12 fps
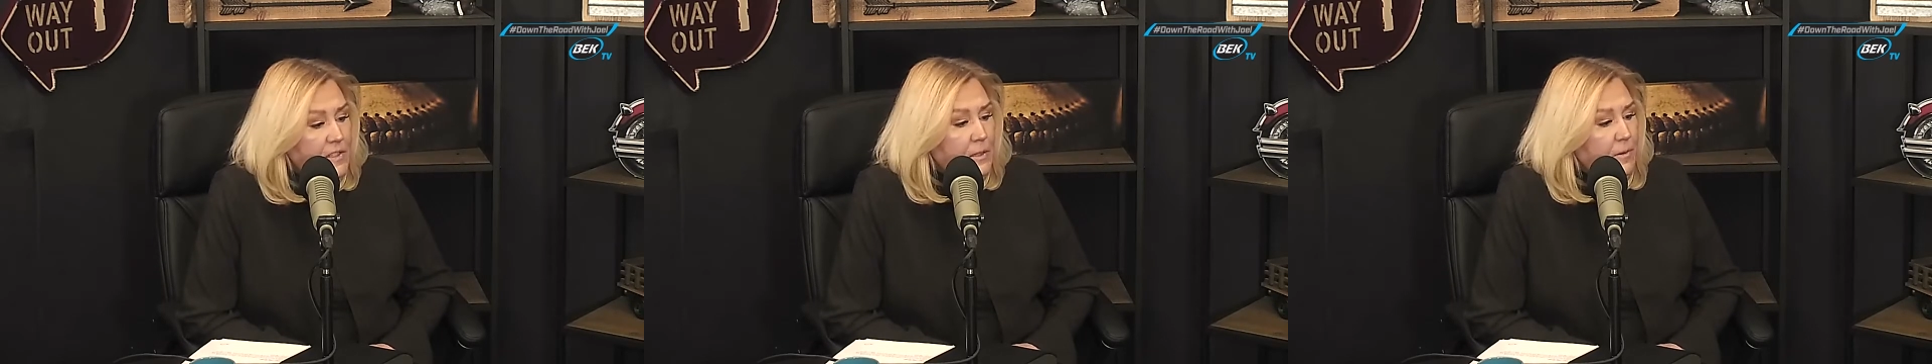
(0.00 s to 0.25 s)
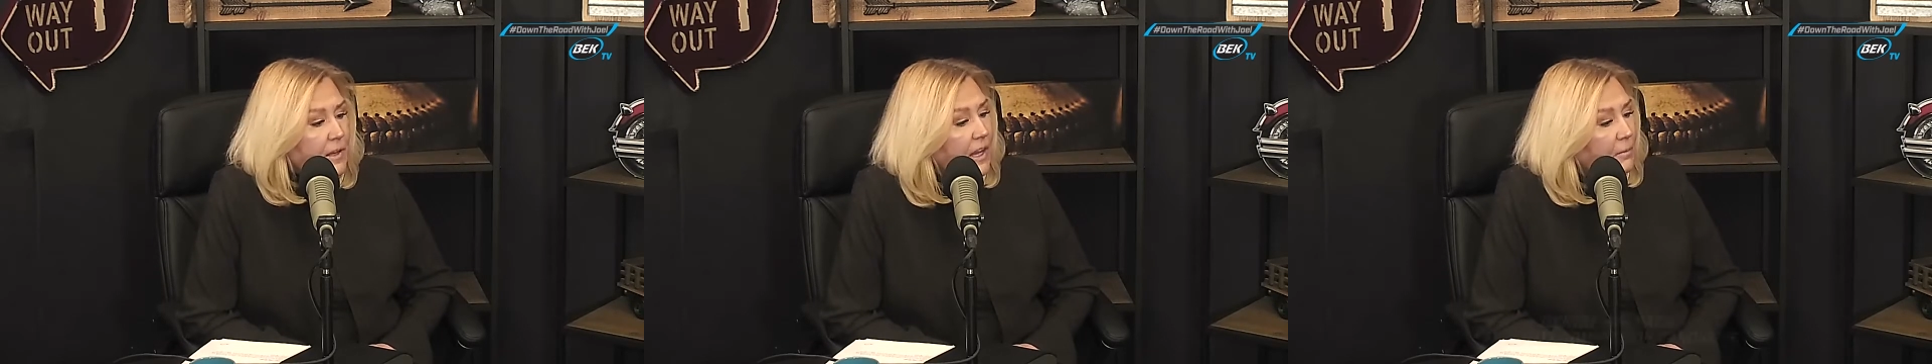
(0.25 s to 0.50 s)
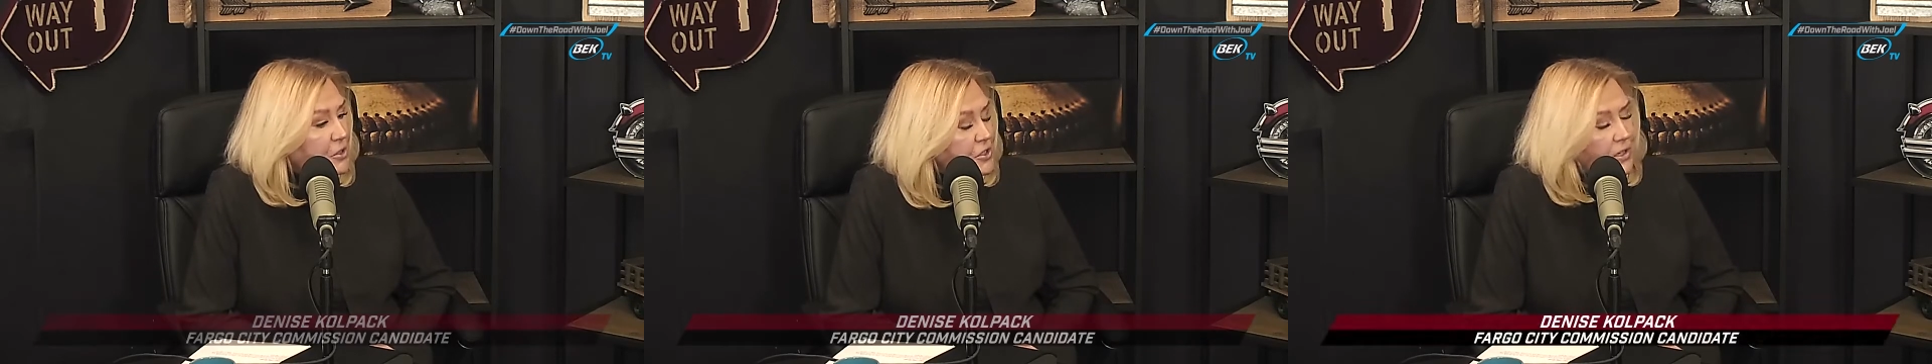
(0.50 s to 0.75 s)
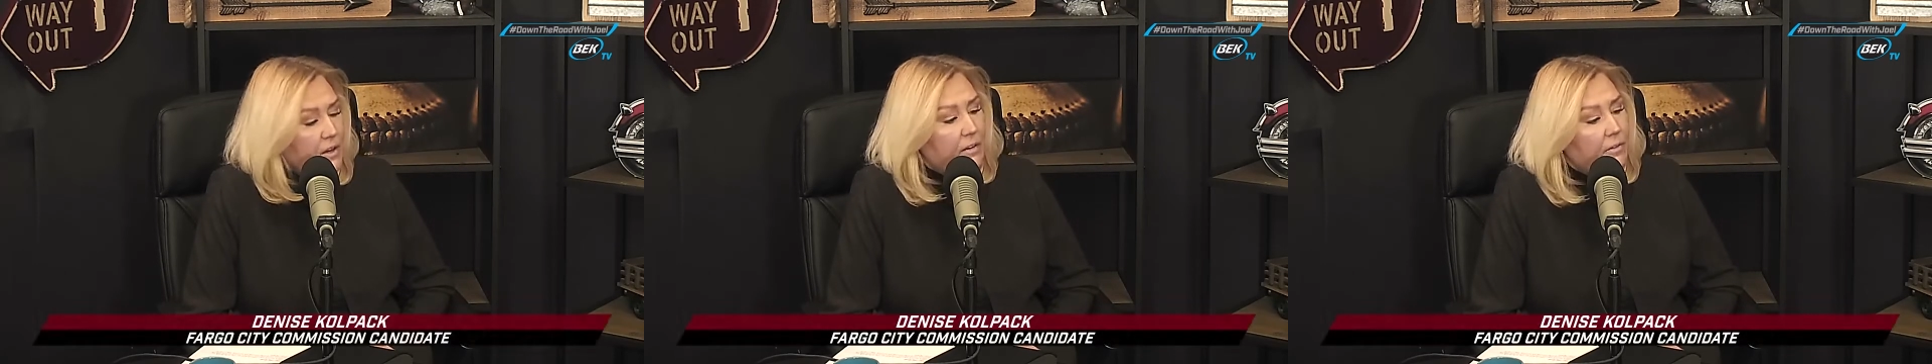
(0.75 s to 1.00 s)
he became a
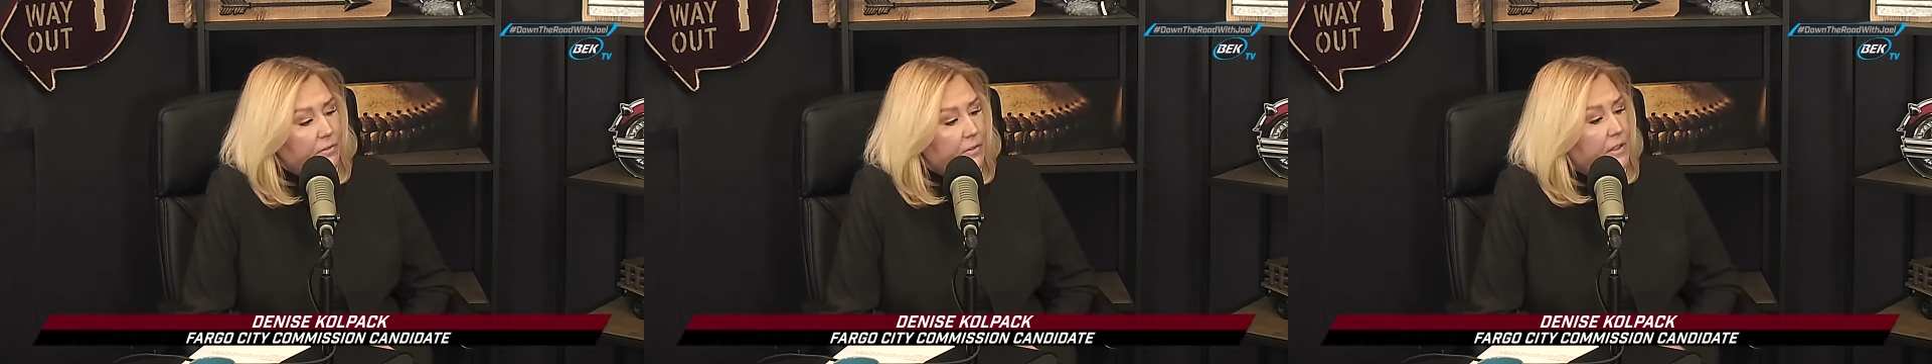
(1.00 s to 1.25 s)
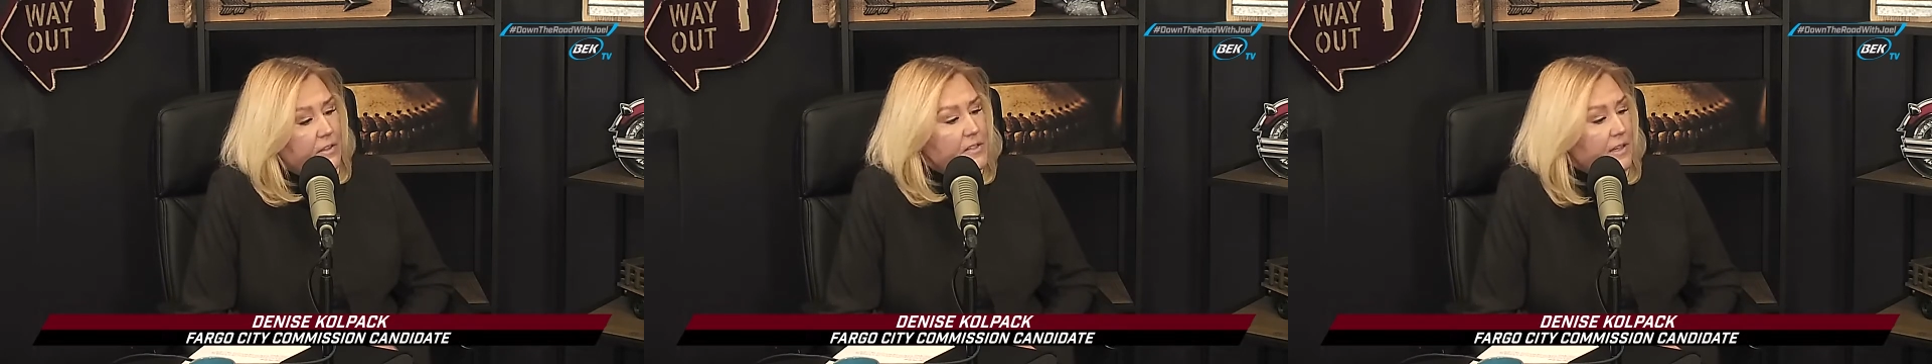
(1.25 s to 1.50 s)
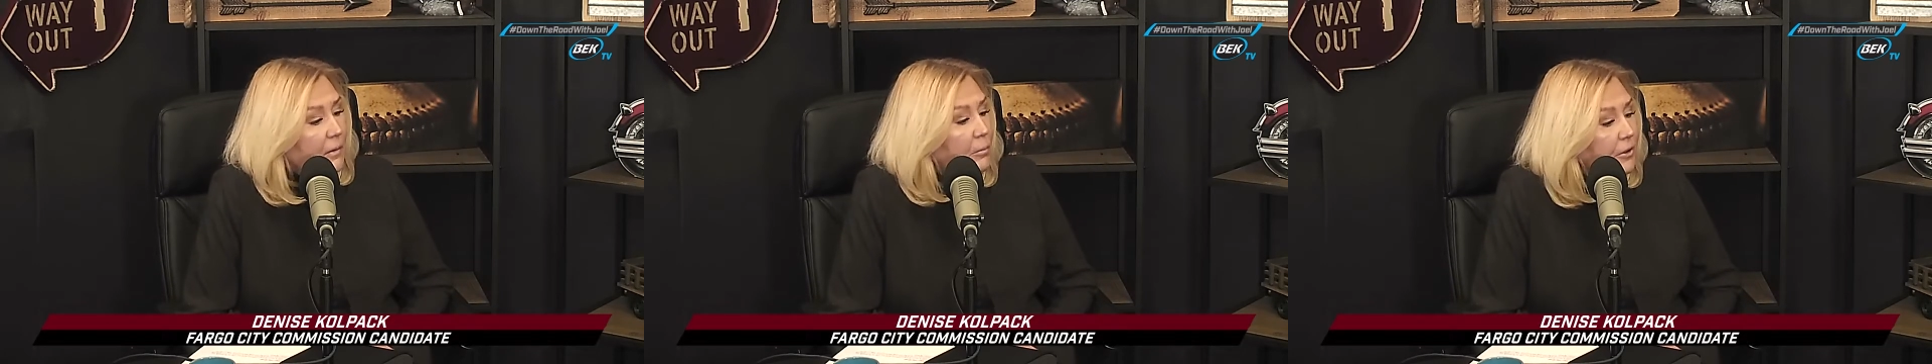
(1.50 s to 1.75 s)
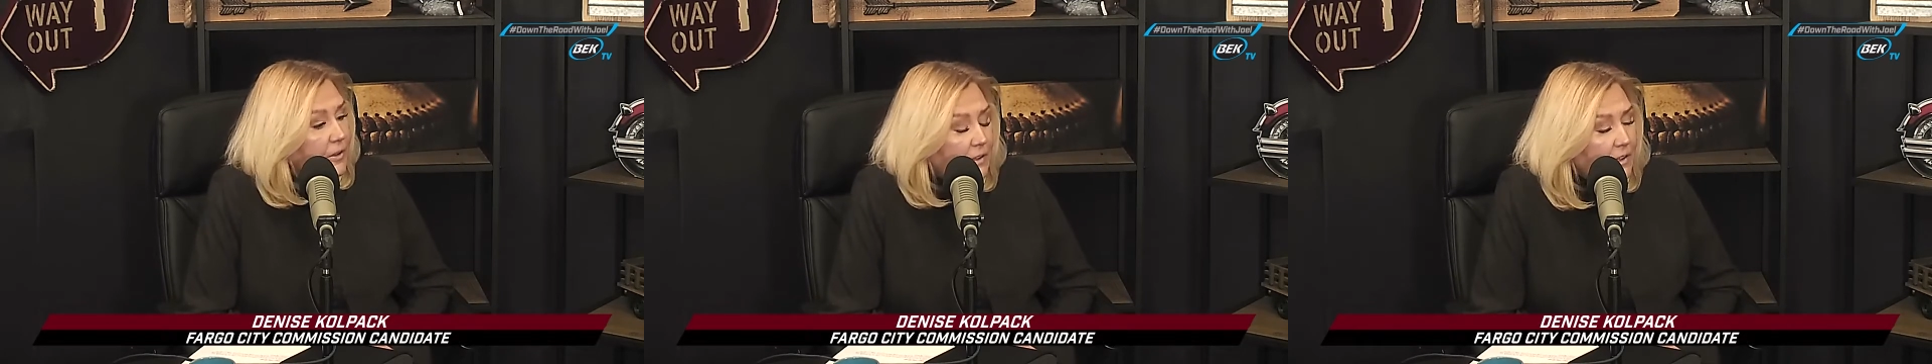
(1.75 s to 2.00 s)
sheriff in San
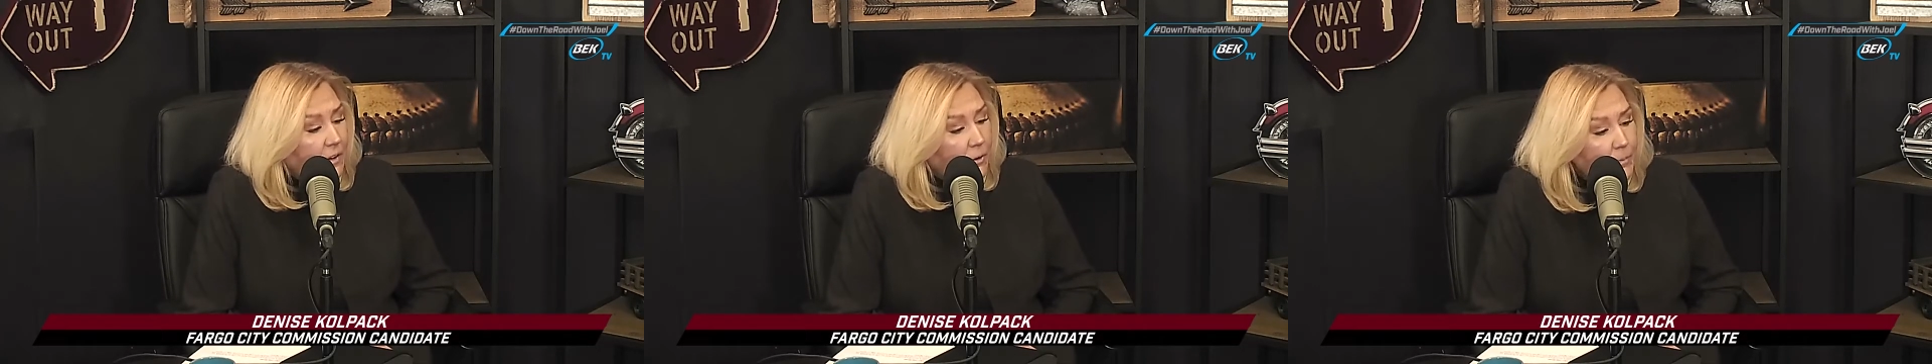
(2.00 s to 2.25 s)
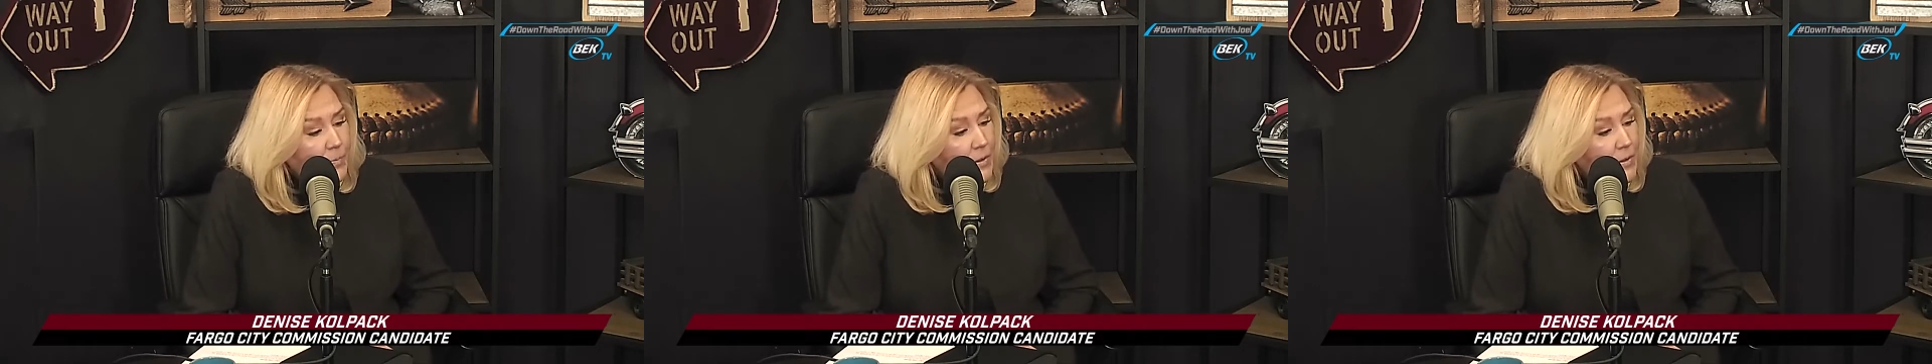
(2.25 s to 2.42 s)
Bernardino.